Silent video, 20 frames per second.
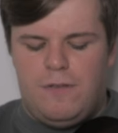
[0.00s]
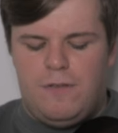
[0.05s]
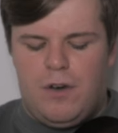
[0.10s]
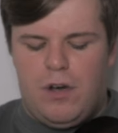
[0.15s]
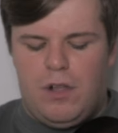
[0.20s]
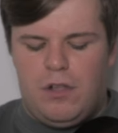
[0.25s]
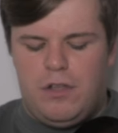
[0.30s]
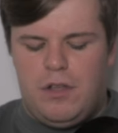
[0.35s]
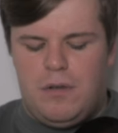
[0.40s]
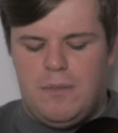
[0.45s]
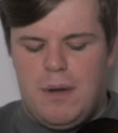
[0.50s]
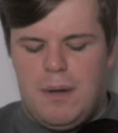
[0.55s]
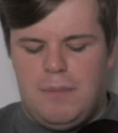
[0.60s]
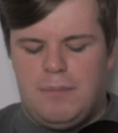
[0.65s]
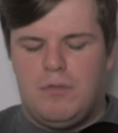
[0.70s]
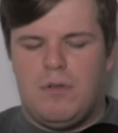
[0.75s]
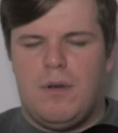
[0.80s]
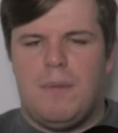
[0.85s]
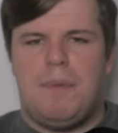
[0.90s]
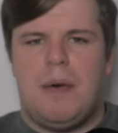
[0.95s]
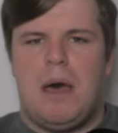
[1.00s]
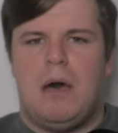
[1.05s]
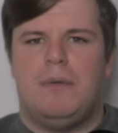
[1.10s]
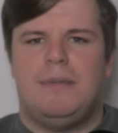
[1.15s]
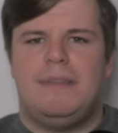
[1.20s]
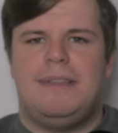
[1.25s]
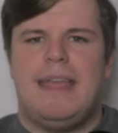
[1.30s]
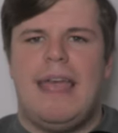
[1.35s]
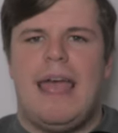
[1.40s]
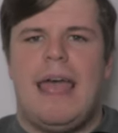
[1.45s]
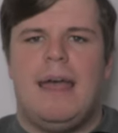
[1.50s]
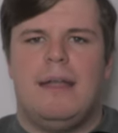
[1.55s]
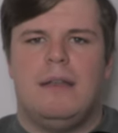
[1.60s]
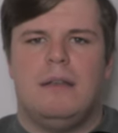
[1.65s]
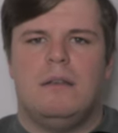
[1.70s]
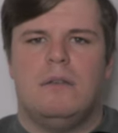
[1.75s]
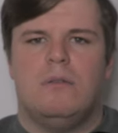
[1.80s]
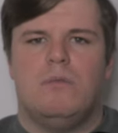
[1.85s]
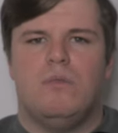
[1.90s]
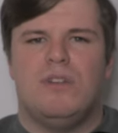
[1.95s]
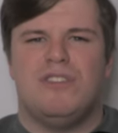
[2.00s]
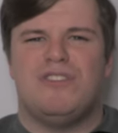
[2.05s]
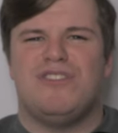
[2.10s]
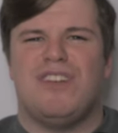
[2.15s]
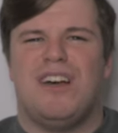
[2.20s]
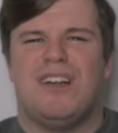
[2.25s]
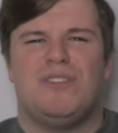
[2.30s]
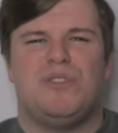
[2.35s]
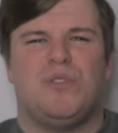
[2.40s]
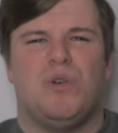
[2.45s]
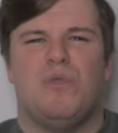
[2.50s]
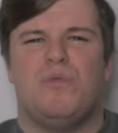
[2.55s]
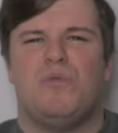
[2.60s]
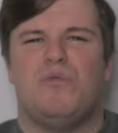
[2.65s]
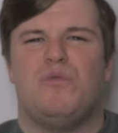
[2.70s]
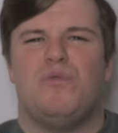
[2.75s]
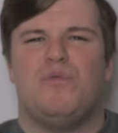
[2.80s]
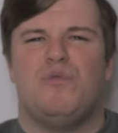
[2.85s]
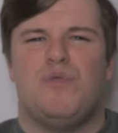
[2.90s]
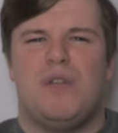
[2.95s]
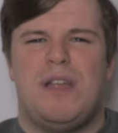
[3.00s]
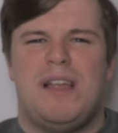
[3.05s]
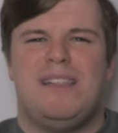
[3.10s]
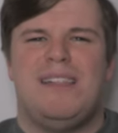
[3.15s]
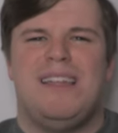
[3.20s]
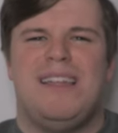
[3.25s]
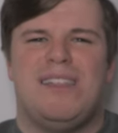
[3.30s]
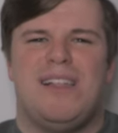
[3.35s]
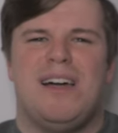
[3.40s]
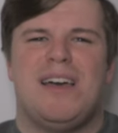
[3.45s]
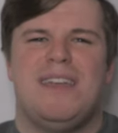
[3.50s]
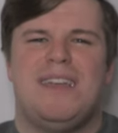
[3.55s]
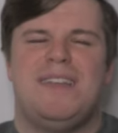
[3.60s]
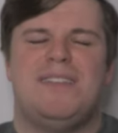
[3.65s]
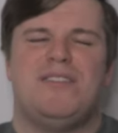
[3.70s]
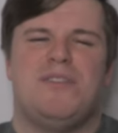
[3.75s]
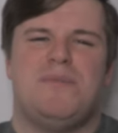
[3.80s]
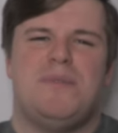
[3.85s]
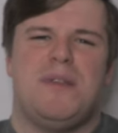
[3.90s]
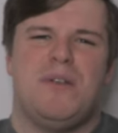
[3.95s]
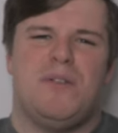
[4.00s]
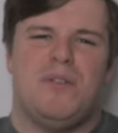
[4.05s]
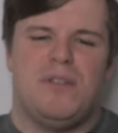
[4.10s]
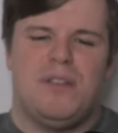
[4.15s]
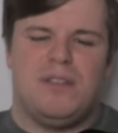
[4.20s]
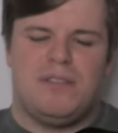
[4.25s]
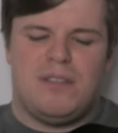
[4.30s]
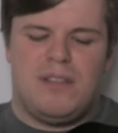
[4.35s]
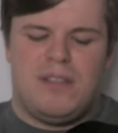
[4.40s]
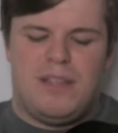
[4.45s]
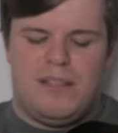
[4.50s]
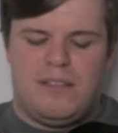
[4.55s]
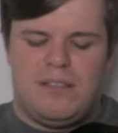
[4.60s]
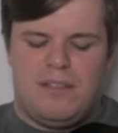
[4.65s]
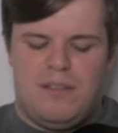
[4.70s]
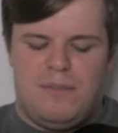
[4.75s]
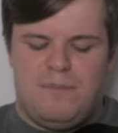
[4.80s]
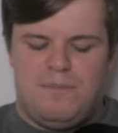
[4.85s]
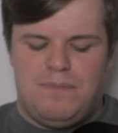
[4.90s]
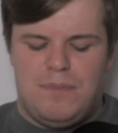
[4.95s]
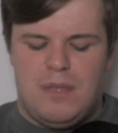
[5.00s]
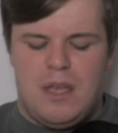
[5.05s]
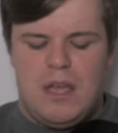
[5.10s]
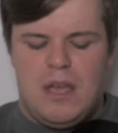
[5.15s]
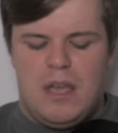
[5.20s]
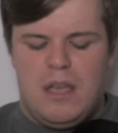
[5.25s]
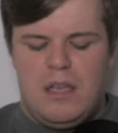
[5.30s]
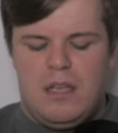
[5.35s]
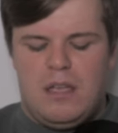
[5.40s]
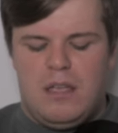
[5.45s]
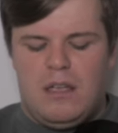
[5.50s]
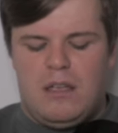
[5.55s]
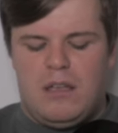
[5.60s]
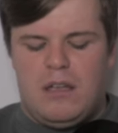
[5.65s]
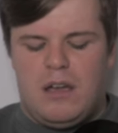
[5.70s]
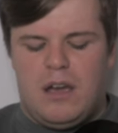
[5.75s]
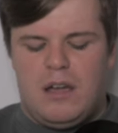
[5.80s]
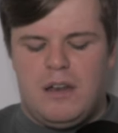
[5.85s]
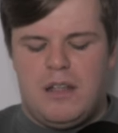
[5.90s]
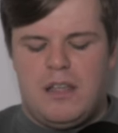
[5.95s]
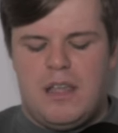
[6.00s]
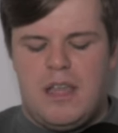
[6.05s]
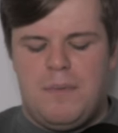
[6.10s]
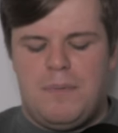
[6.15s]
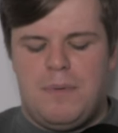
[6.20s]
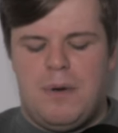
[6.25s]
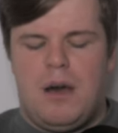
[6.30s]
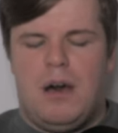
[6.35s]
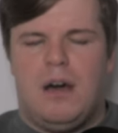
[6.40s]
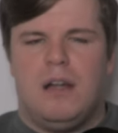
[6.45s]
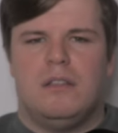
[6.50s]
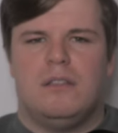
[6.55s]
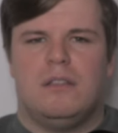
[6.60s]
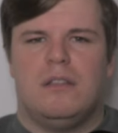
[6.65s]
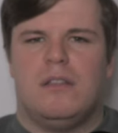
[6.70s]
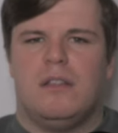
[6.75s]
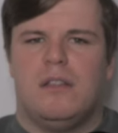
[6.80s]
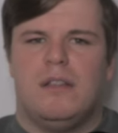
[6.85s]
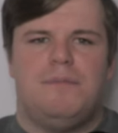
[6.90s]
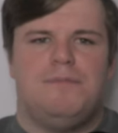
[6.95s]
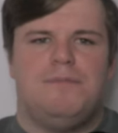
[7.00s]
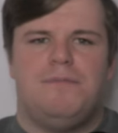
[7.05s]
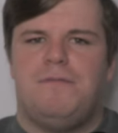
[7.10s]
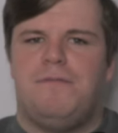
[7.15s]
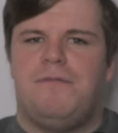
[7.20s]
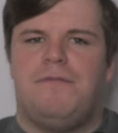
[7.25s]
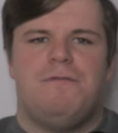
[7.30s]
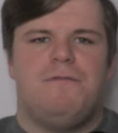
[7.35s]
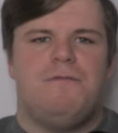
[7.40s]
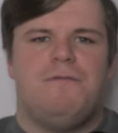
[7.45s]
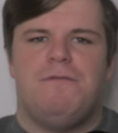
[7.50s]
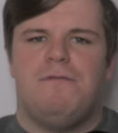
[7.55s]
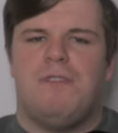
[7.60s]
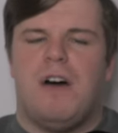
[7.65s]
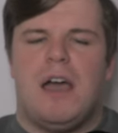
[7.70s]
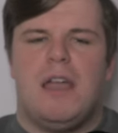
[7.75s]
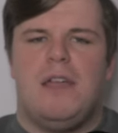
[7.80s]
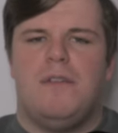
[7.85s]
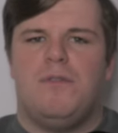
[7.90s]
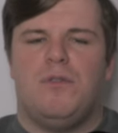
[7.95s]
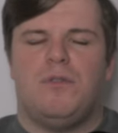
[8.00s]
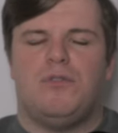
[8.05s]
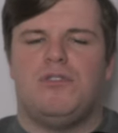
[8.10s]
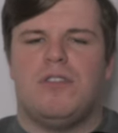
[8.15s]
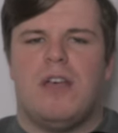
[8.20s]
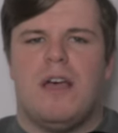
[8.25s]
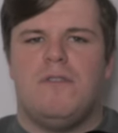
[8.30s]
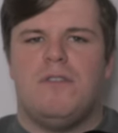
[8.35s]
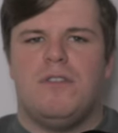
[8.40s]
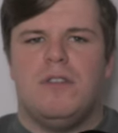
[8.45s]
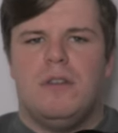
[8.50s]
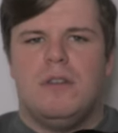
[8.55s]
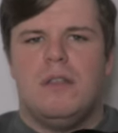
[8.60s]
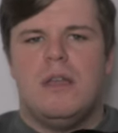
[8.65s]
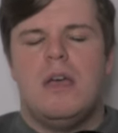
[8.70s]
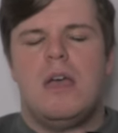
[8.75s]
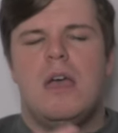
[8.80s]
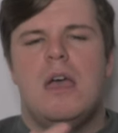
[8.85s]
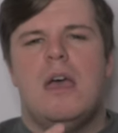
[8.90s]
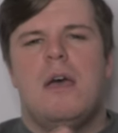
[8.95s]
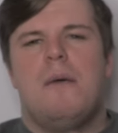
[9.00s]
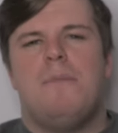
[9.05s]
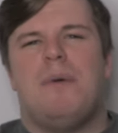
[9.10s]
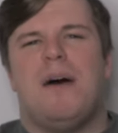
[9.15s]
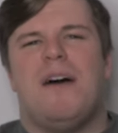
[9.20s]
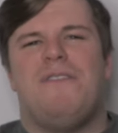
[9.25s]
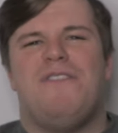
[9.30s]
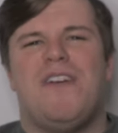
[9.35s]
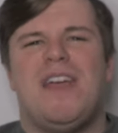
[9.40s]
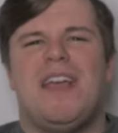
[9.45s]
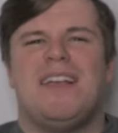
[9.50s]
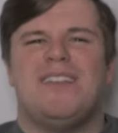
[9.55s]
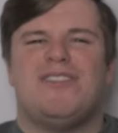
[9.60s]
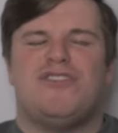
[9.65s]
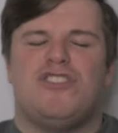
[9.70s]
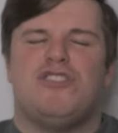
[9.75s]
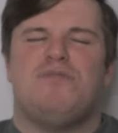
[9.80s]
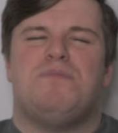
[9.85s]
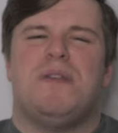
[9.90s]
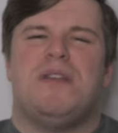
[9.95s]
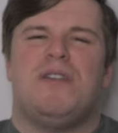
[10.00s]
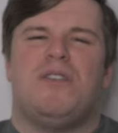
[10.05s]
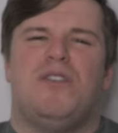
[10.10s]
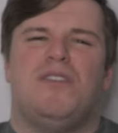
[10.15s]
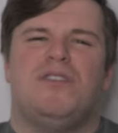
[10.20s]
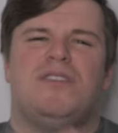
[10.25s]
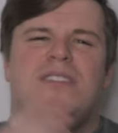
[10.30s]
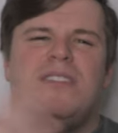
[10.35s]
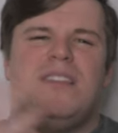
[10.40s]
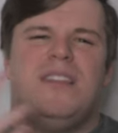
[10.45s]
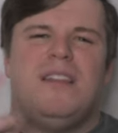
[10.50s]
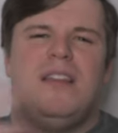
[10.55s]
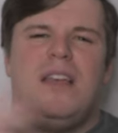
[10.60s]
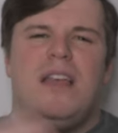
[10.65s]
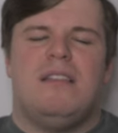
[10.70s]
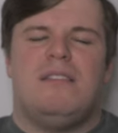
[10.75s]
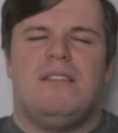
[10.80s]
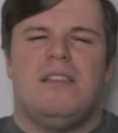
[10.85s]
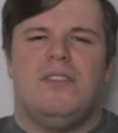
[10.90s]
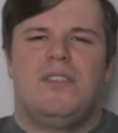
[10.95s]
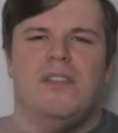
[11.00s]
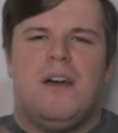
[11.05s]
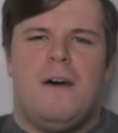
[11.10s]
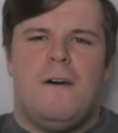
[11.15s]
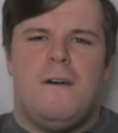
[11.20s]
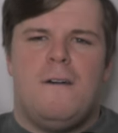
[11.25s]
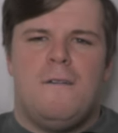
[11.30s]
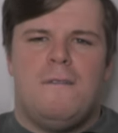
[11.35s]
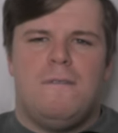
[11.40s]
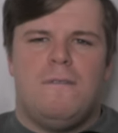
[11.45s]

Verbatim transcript: the volume up to about ten, which I don't really like, to be honest. I like to kind of keep it under like five or seven. But I think it's just because it's in the